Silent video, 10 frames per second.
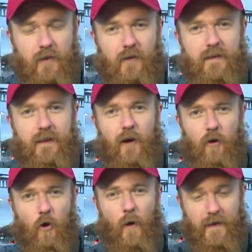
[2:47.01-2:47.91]
Very
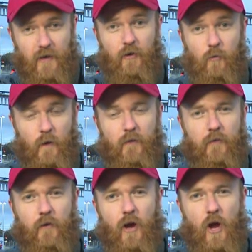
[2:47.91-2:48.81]
narrow. And here in
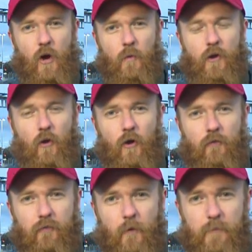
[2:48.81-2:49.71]
Windsor, we
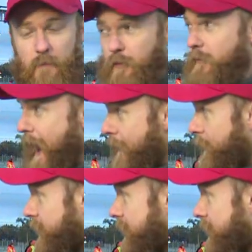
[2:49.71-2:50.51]
heard from people at this